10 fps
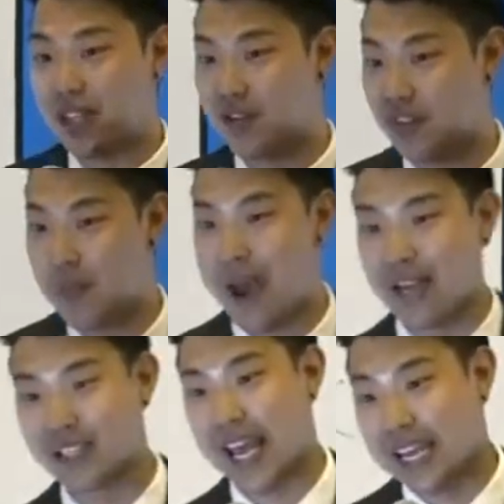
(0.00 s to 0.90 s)
there for the
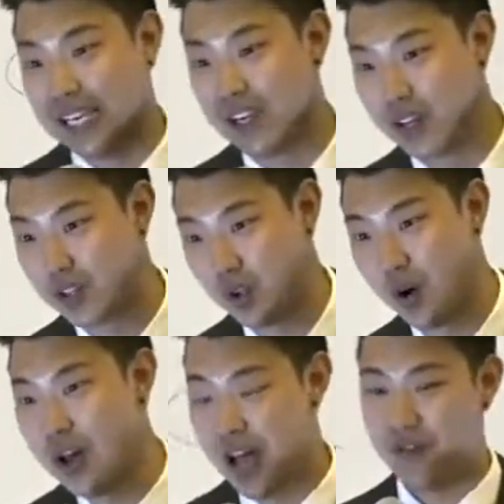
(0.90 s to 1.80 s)
past eight years,
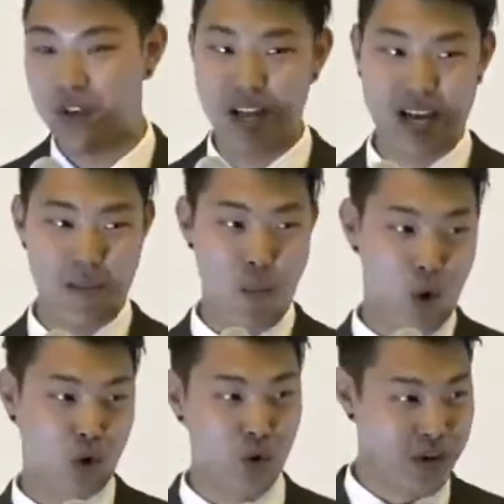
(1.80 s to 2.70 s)
so I feel like I'm more
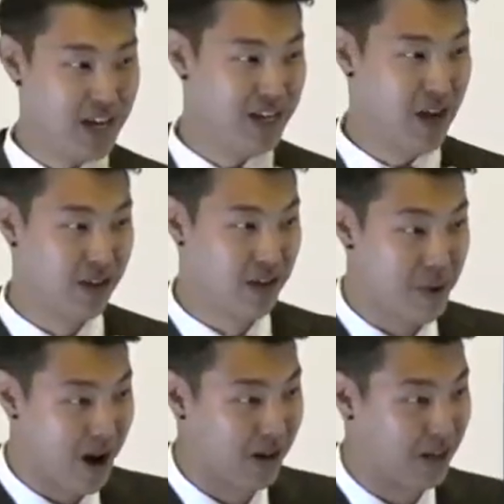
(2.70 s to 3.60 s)
Korean now than
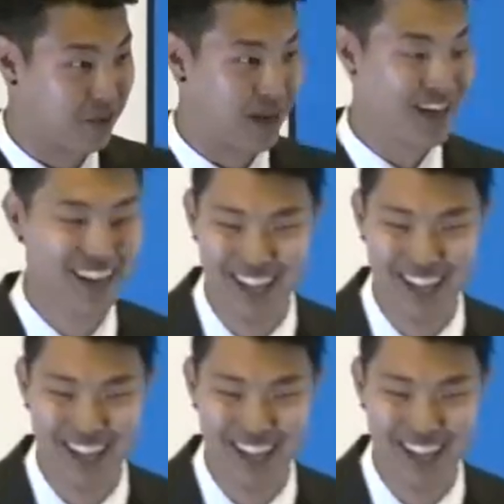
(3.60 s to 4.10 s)
American. But